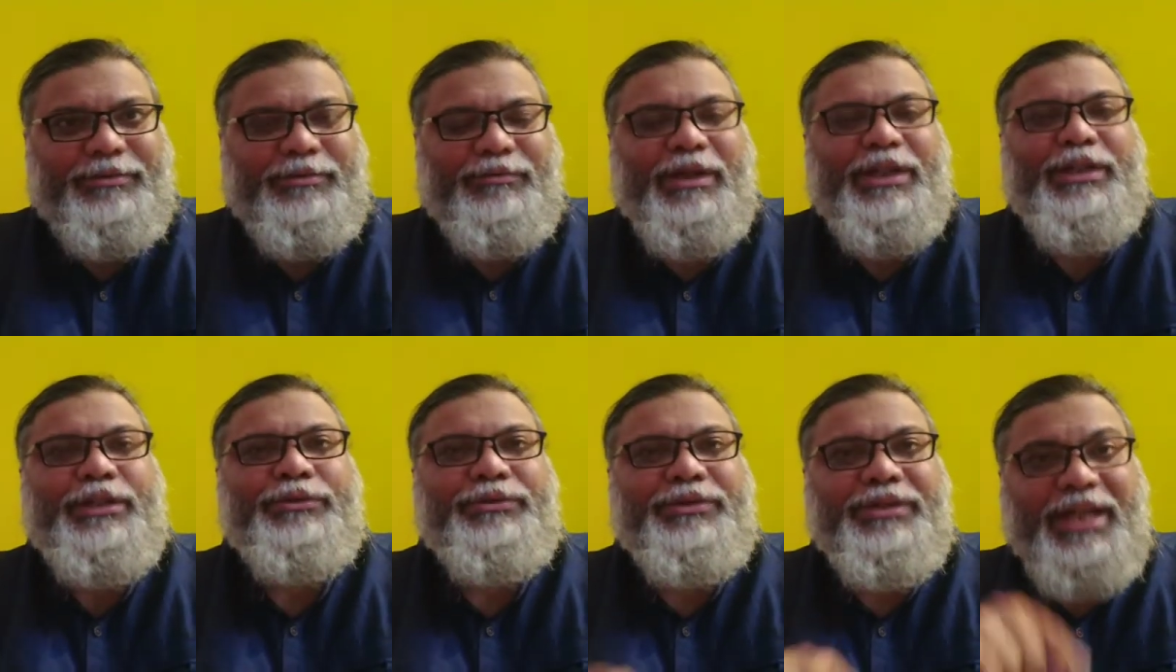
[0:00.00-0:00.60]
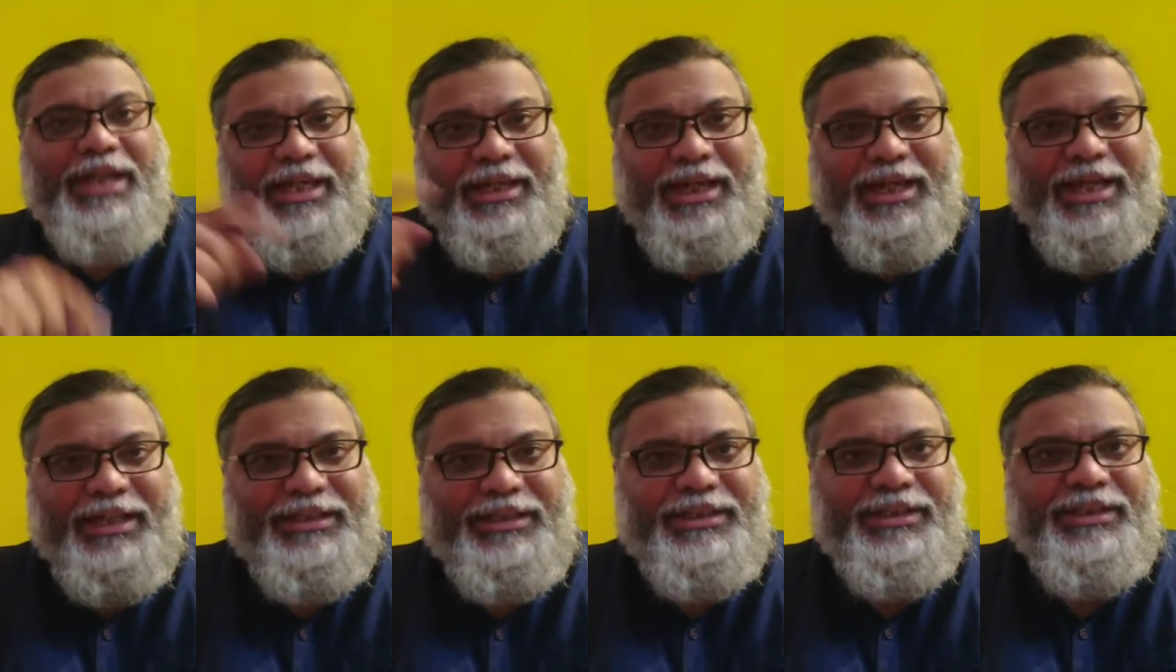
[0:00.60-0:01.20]
While you take
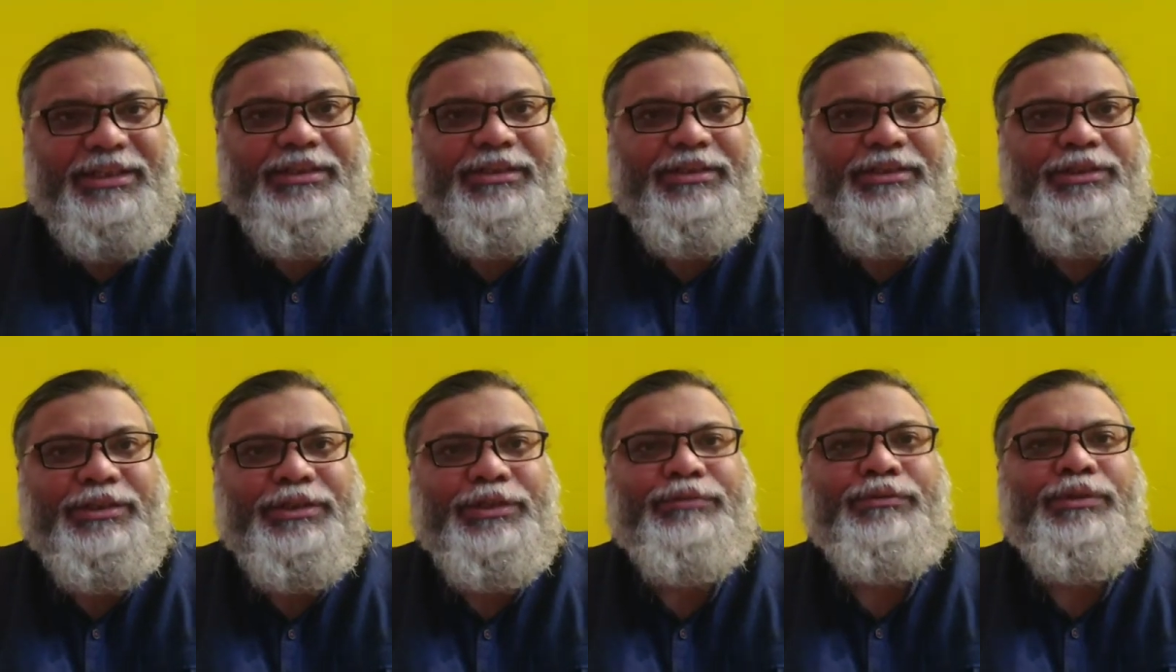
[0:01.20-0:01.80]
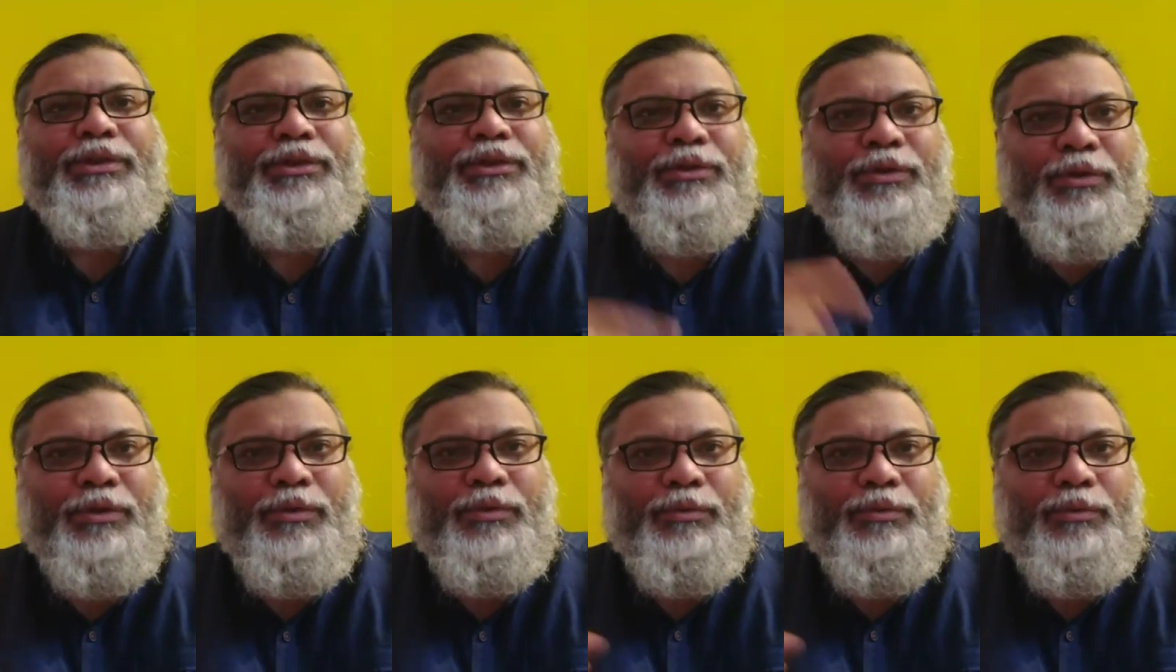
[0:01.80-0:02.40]
action, you will
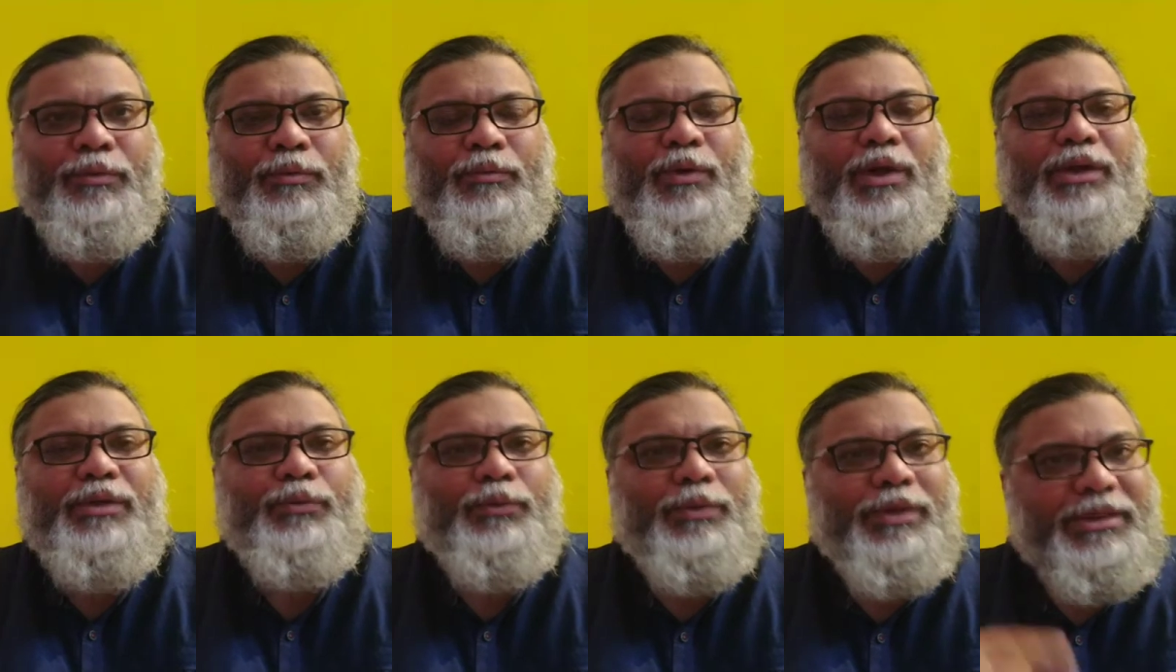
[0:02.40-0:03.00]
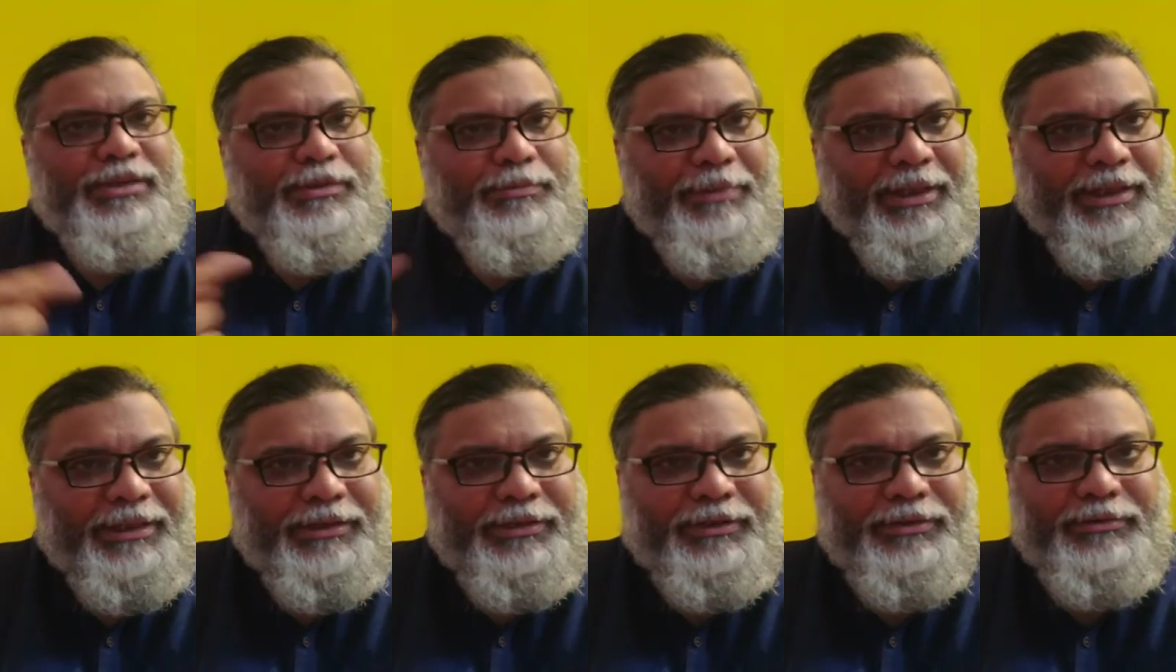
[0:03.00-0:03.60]
know what works
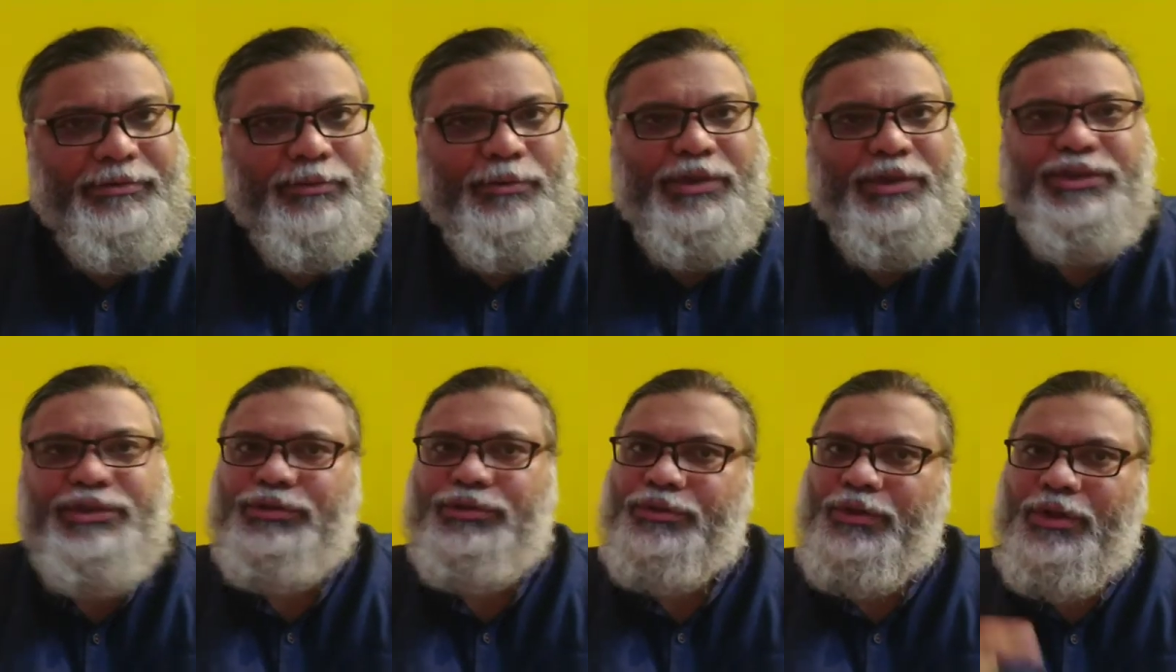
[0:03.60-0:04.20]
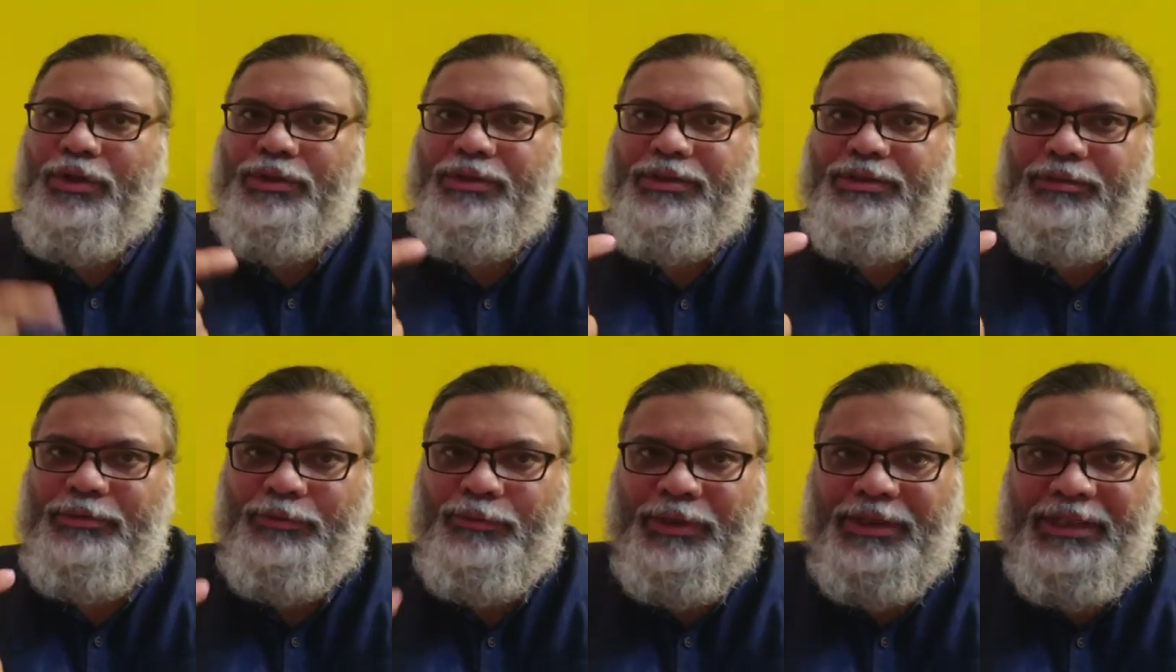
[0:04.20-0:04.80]
better, what is not
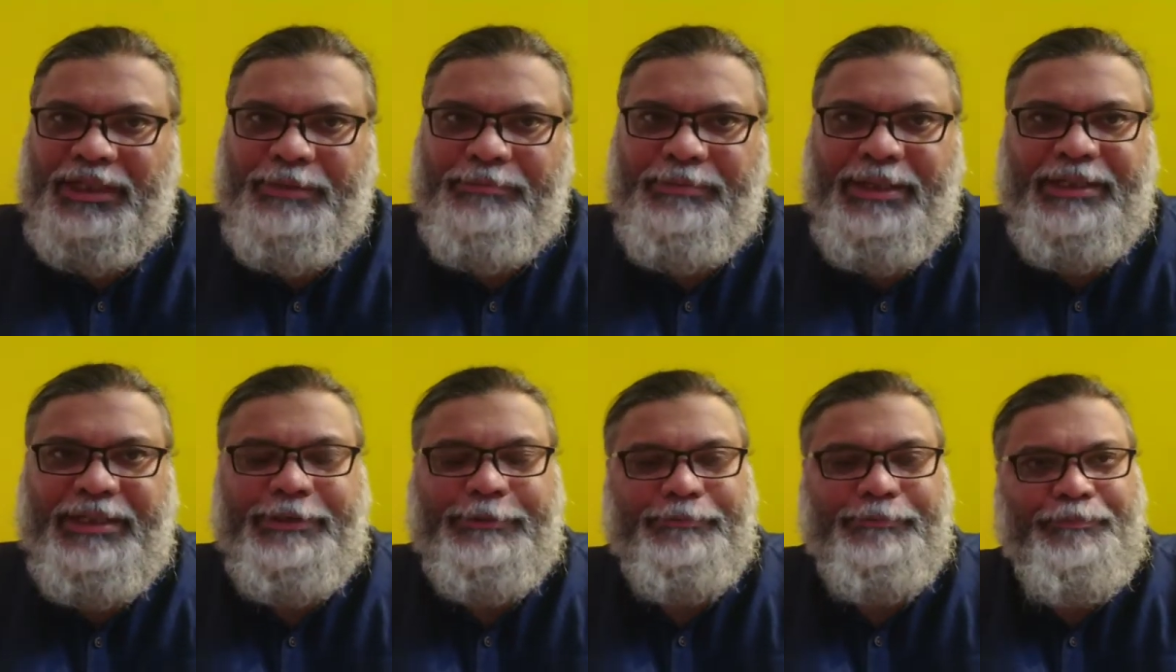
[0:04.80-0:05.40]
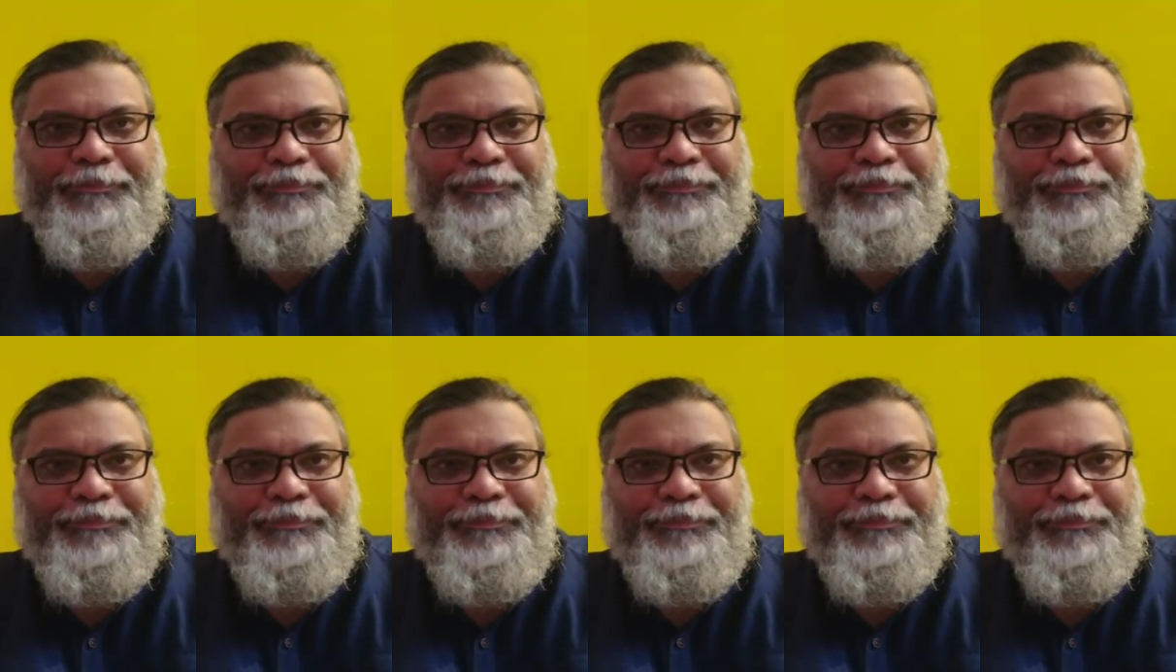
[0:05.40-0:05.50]
working better.